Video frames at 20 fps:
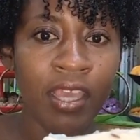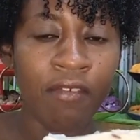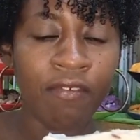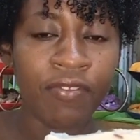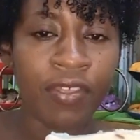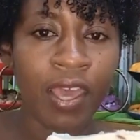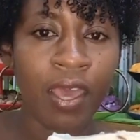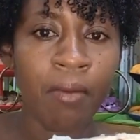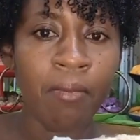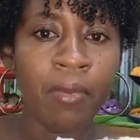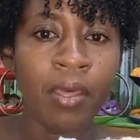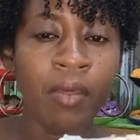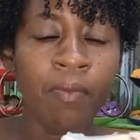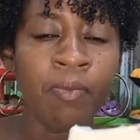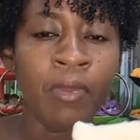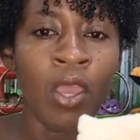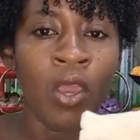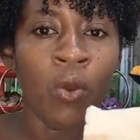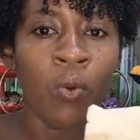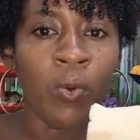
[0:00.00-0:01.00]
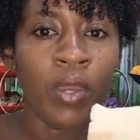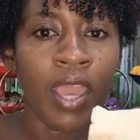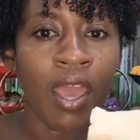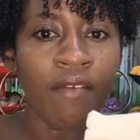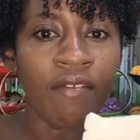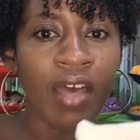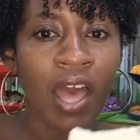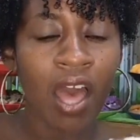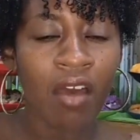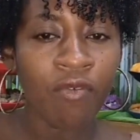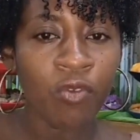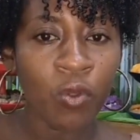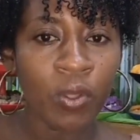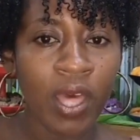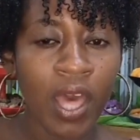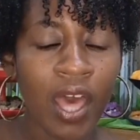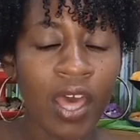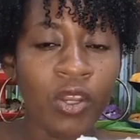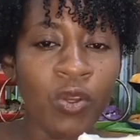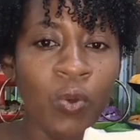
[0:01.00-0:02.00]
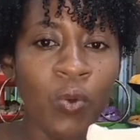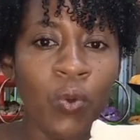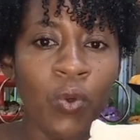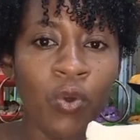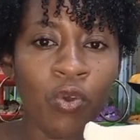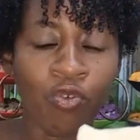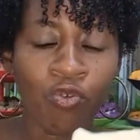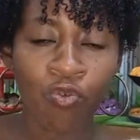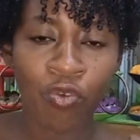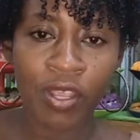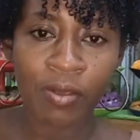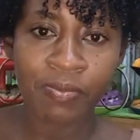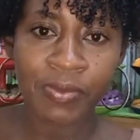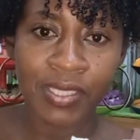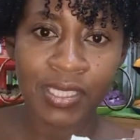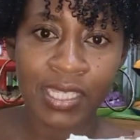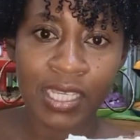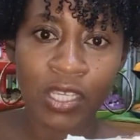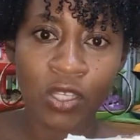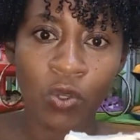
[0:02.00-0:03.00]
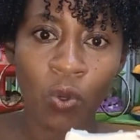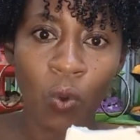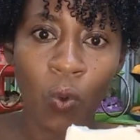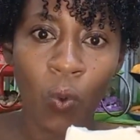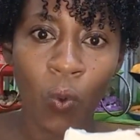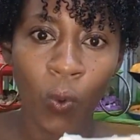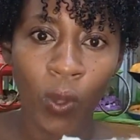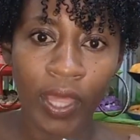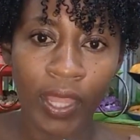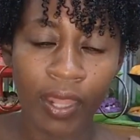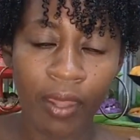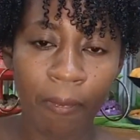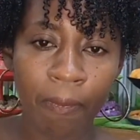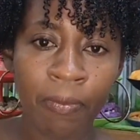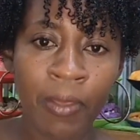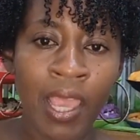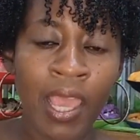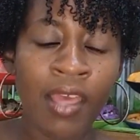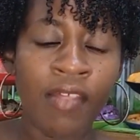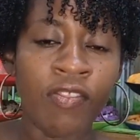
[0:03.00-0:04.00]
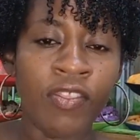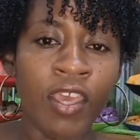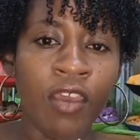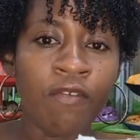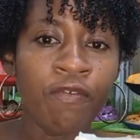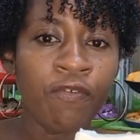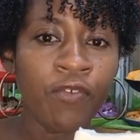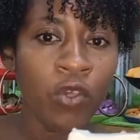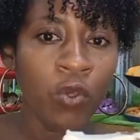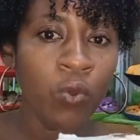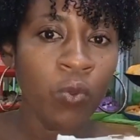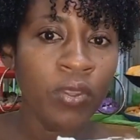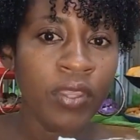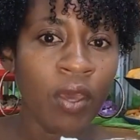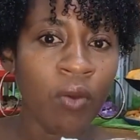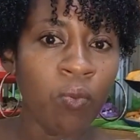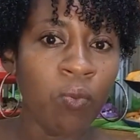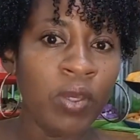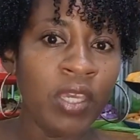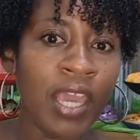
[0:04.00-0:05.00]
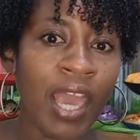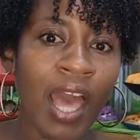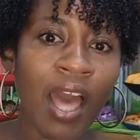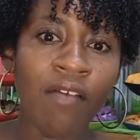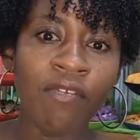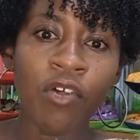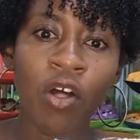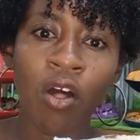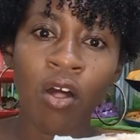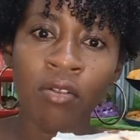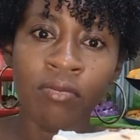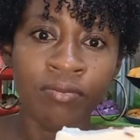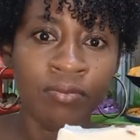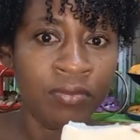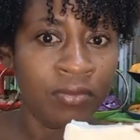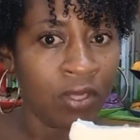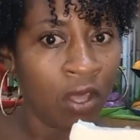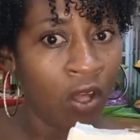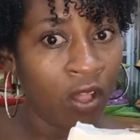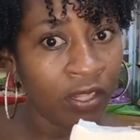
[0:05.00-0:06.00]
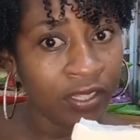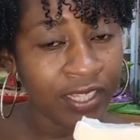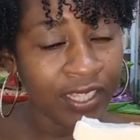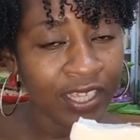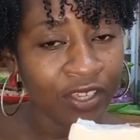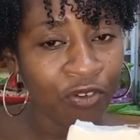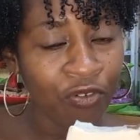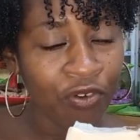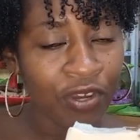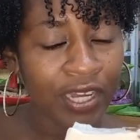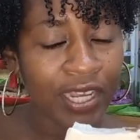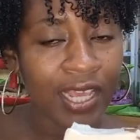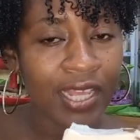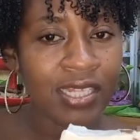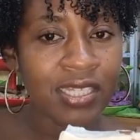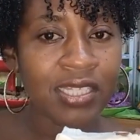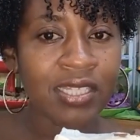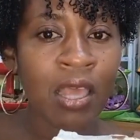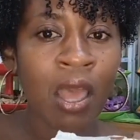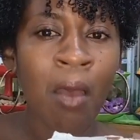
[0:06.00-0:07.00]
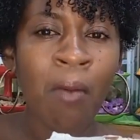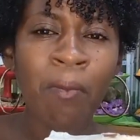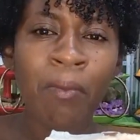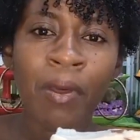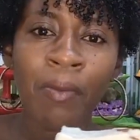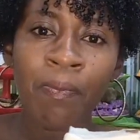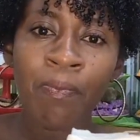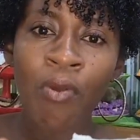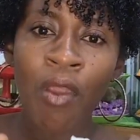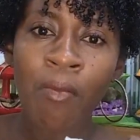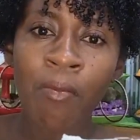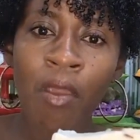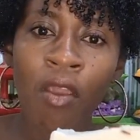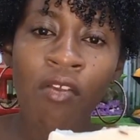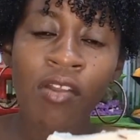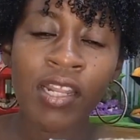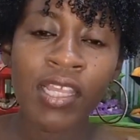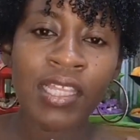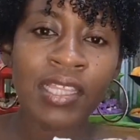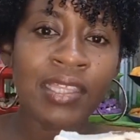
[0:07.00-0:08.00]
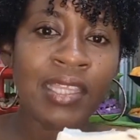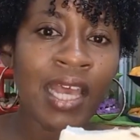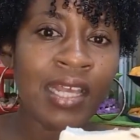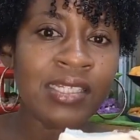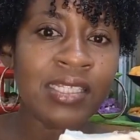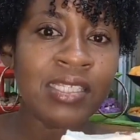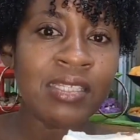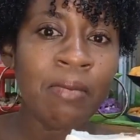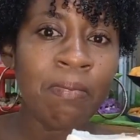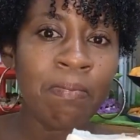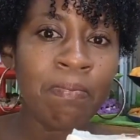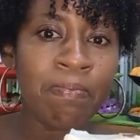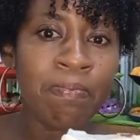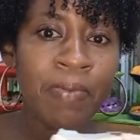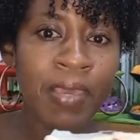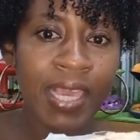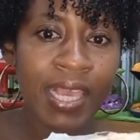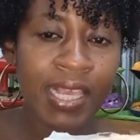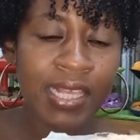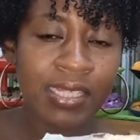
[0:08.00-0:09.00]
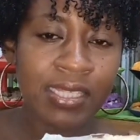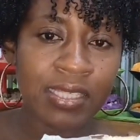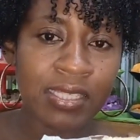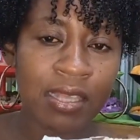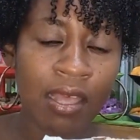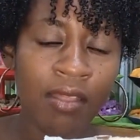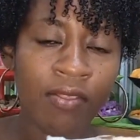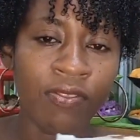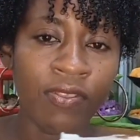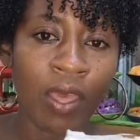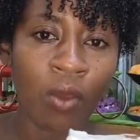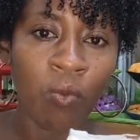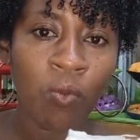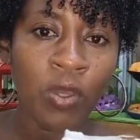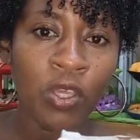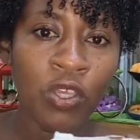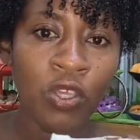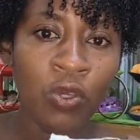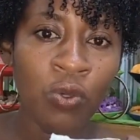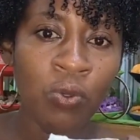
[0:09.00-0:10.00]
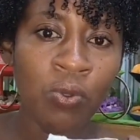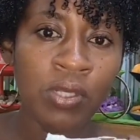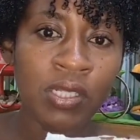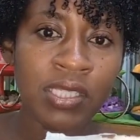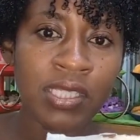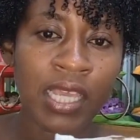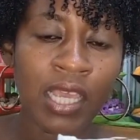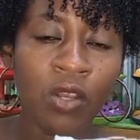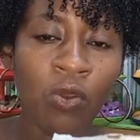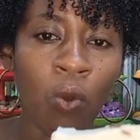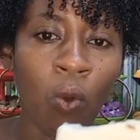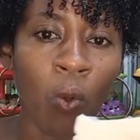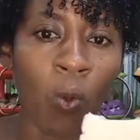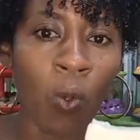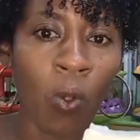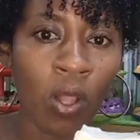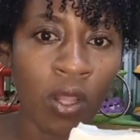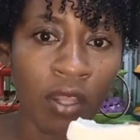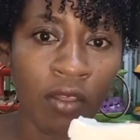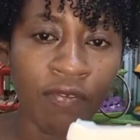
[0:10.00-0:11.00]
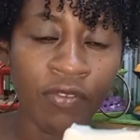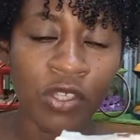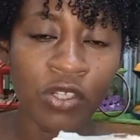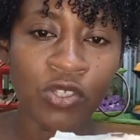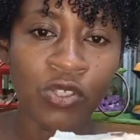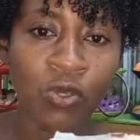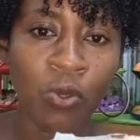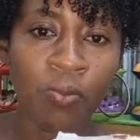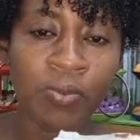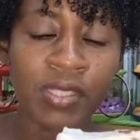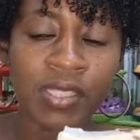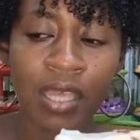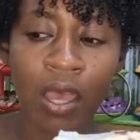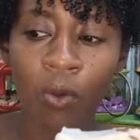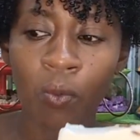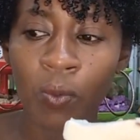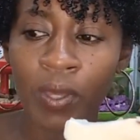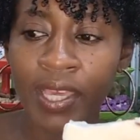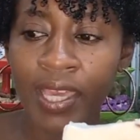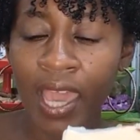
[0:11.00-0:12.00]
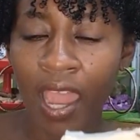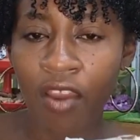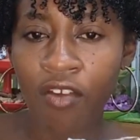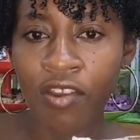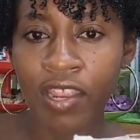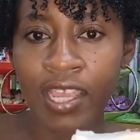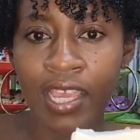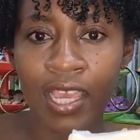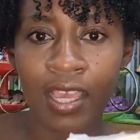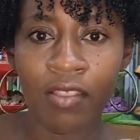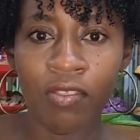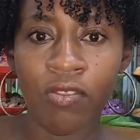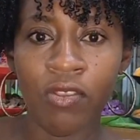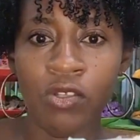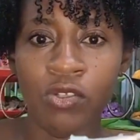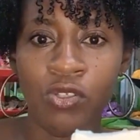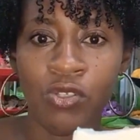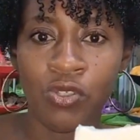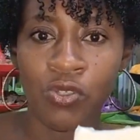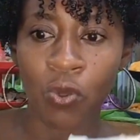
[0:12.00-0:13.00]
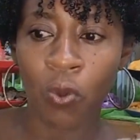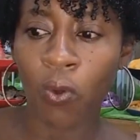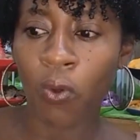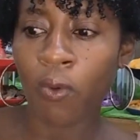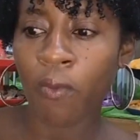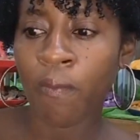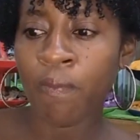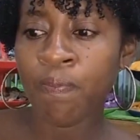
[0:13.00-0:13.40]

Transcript: of them. We have avocado, grapeseed oil. There are few that we have other ingredients, but primarily that's the base that we use in all of the soaps that we carry in the store.